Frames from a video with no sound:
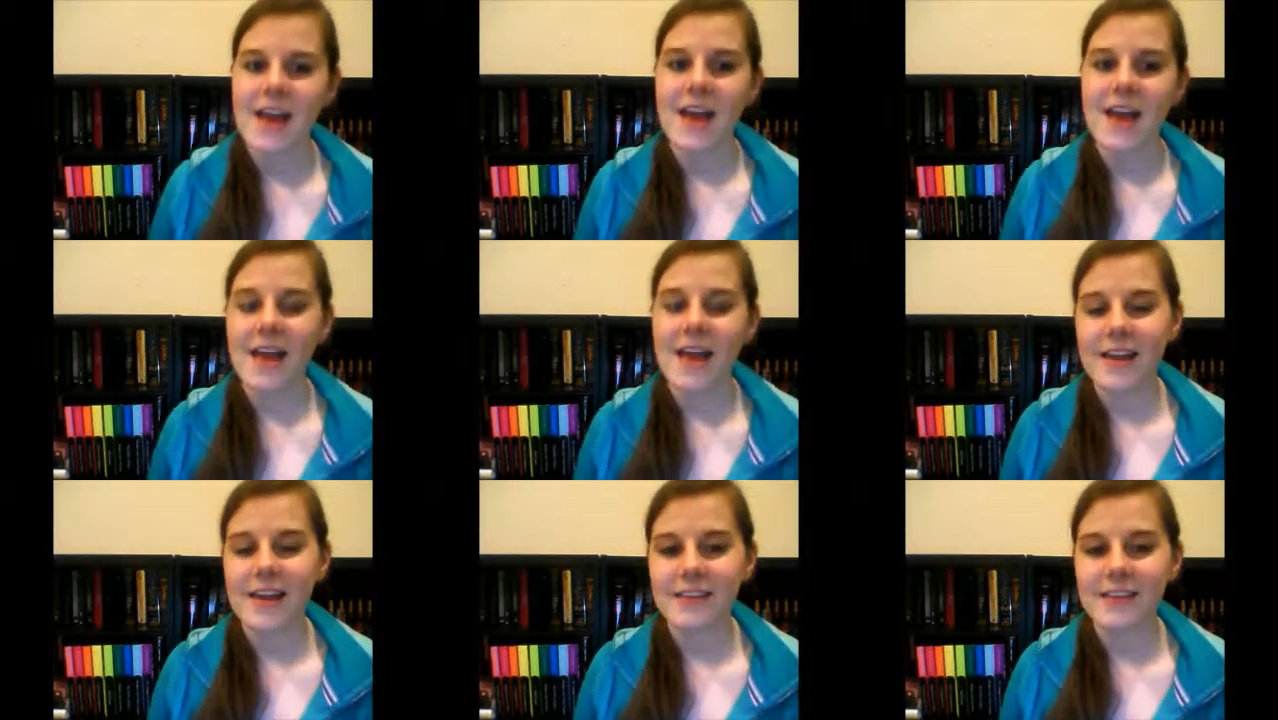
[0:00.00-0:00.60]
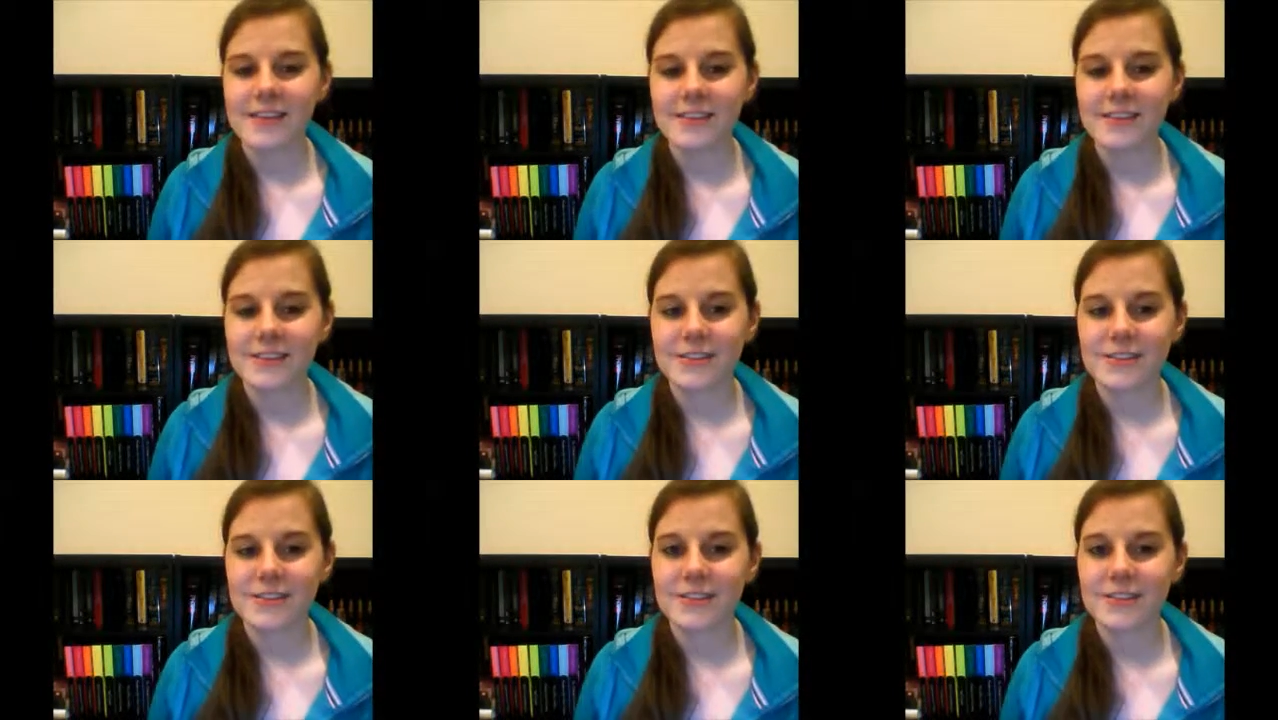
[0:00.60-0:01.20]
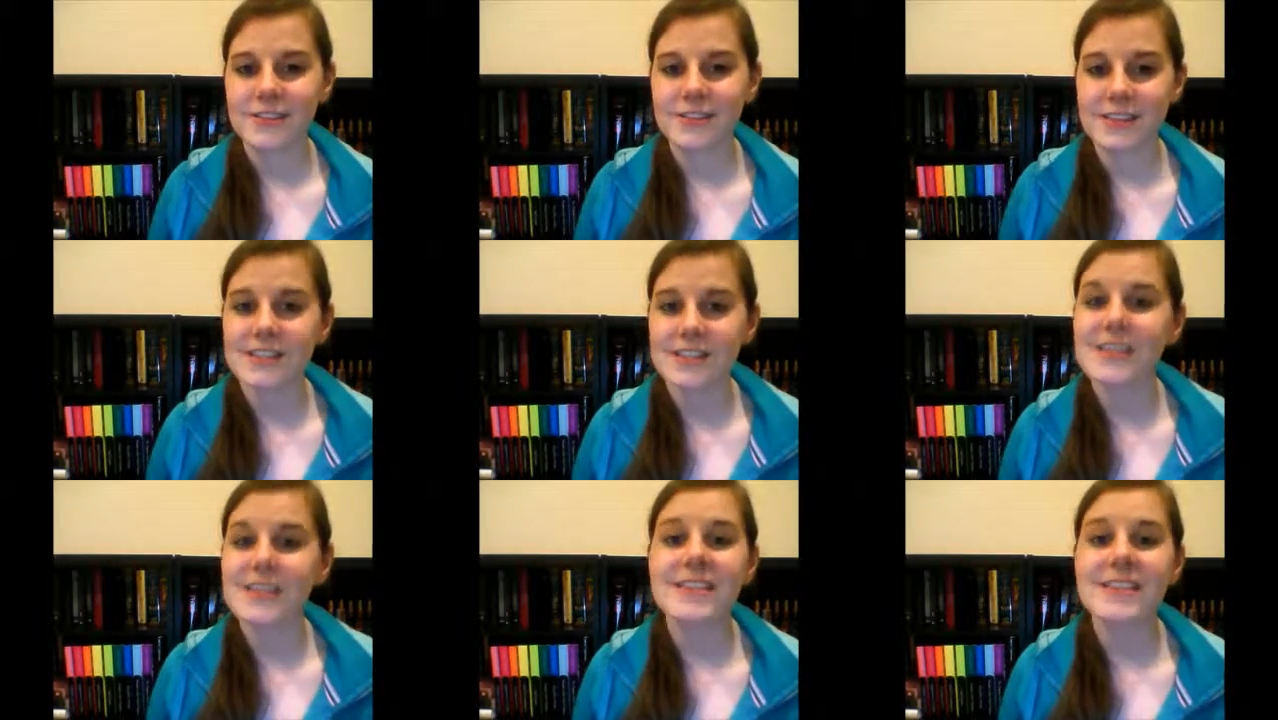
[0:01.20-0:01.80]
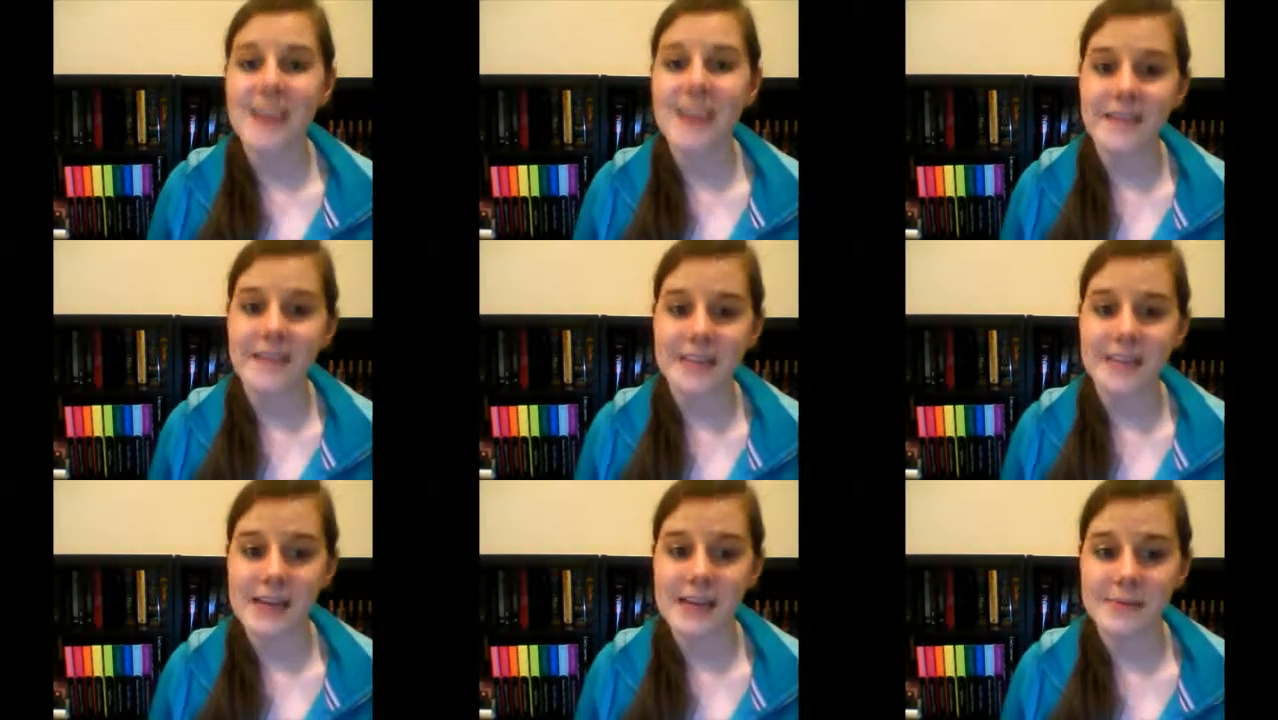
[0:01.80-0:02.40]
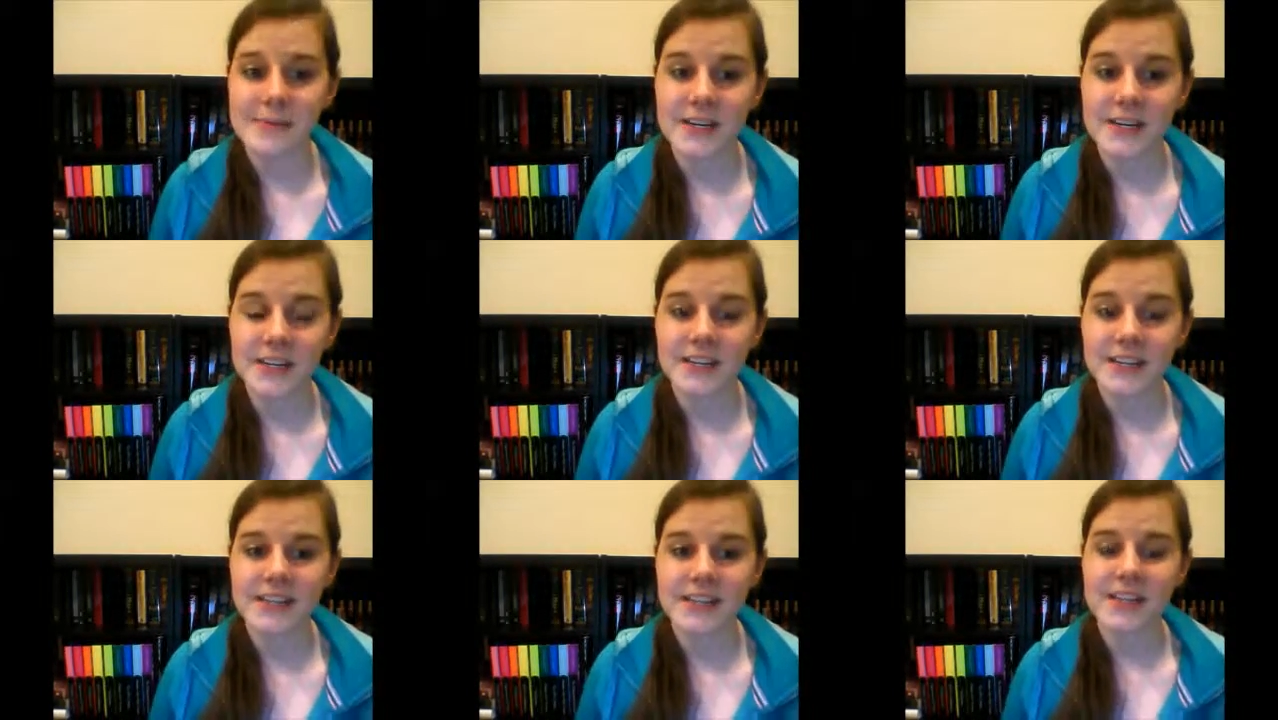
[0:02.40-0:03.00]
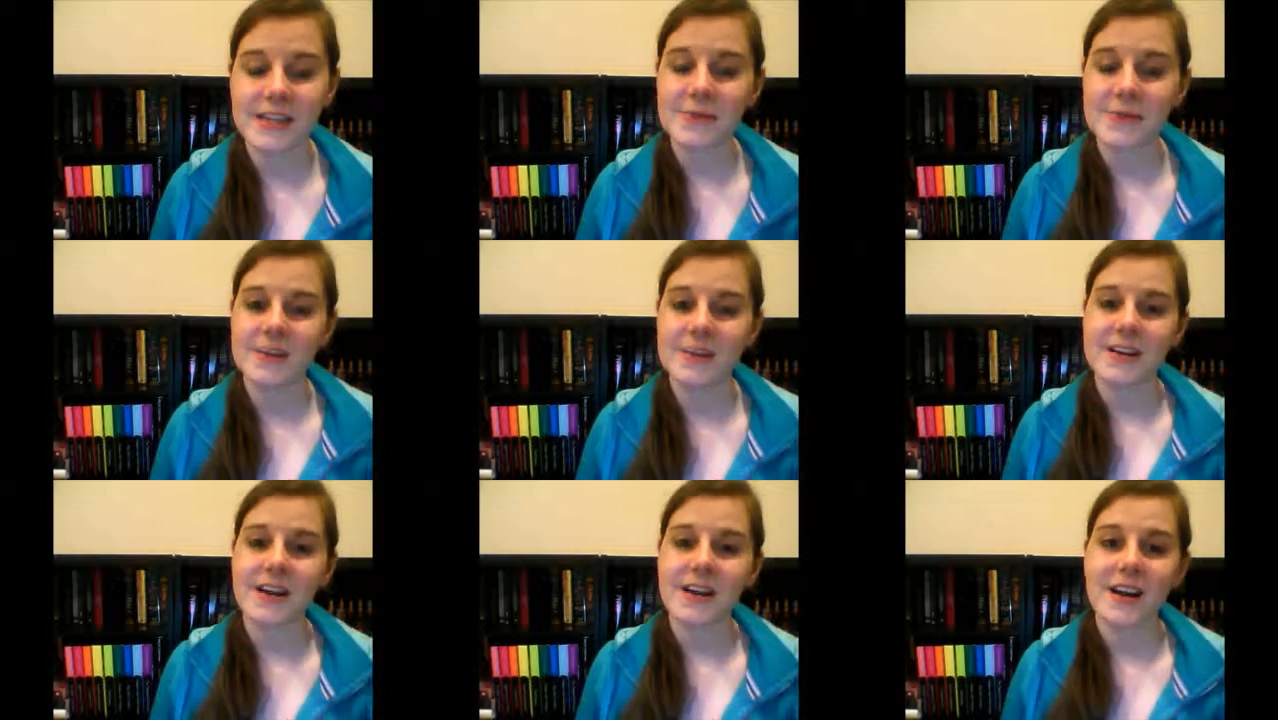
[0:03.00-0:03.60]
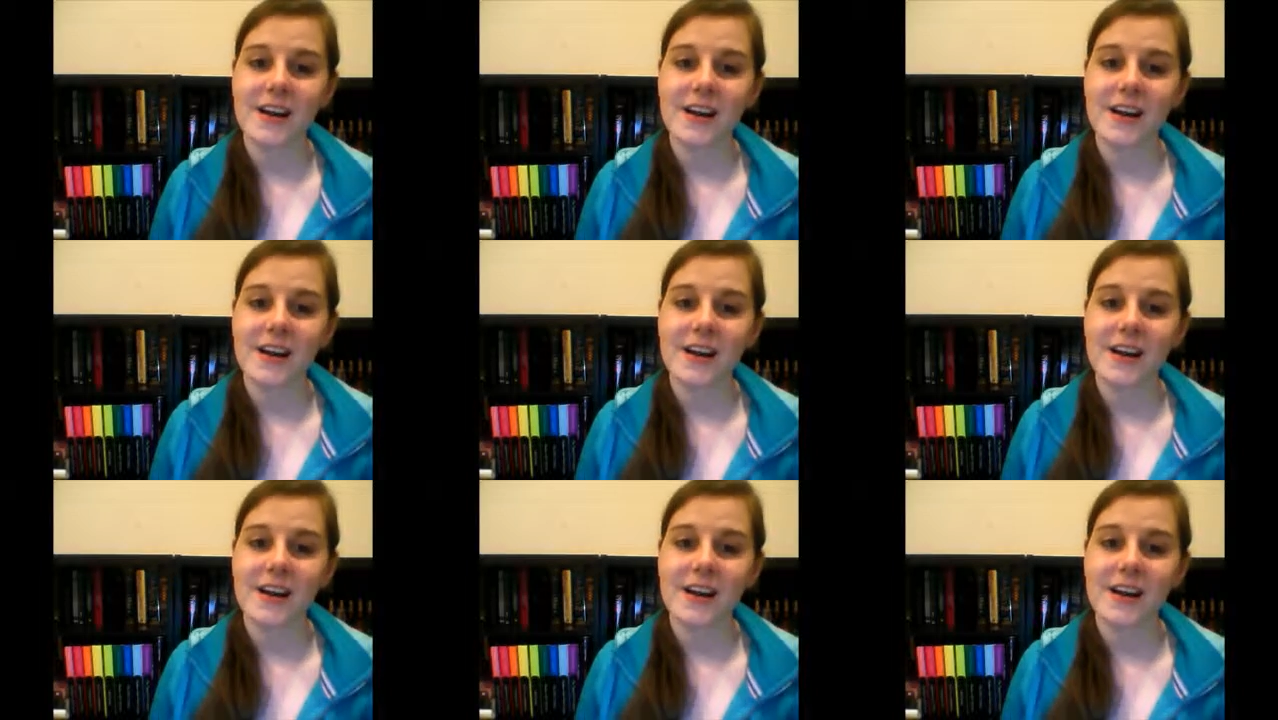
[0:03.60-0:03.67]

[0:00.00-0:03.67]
And during this seven day period, there were